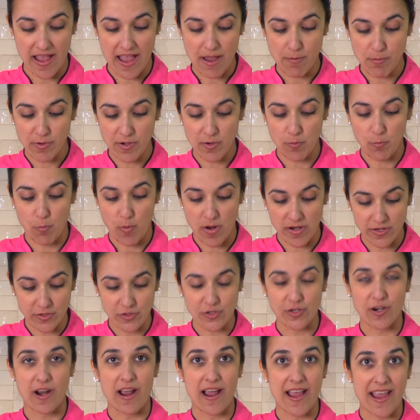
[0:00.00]
I wouldn't want to
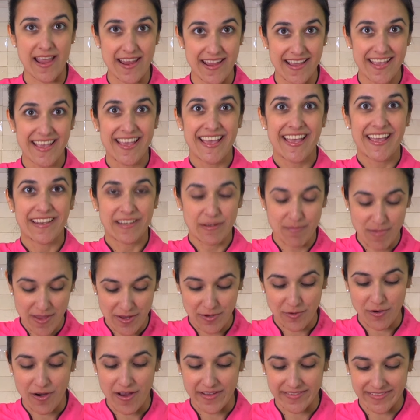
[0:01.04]
try to
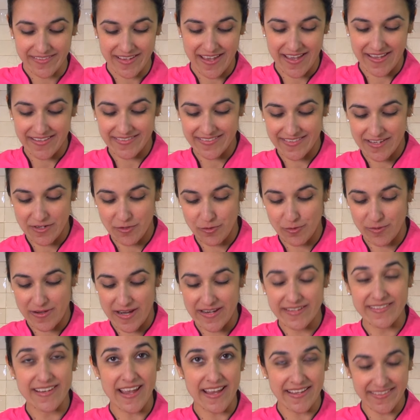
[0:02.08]
make cross cuts and
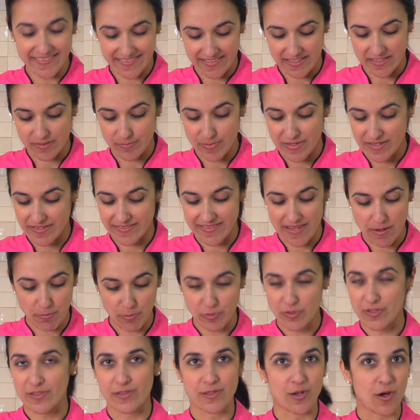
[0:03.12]
create dices because they
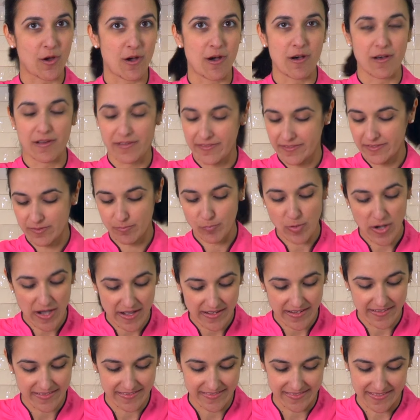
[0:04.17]
would just all
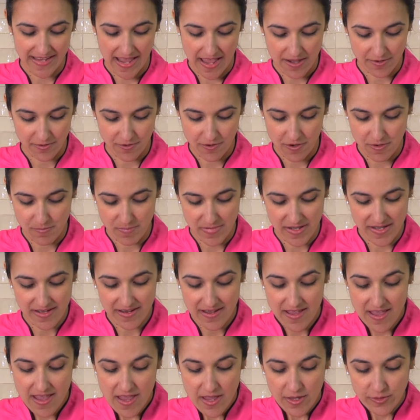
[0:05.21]
spread and scatter on me.
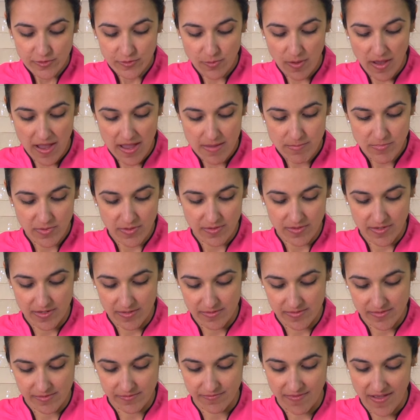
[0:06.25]
So I'm going
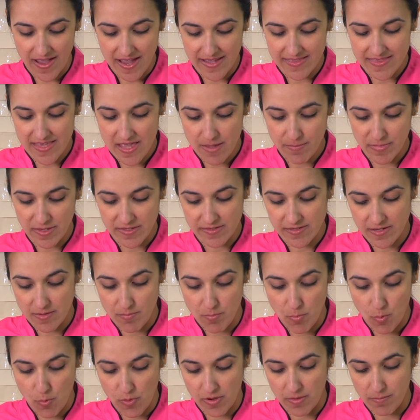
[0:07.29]
to divide them into a
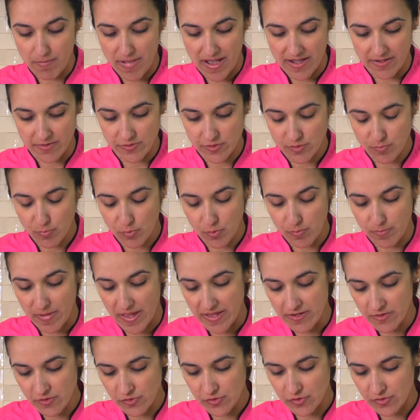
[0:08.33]
more manageable
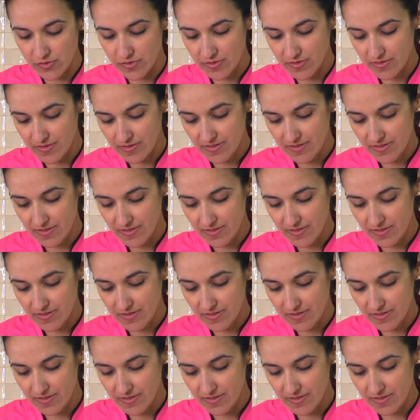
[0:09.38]
bunch.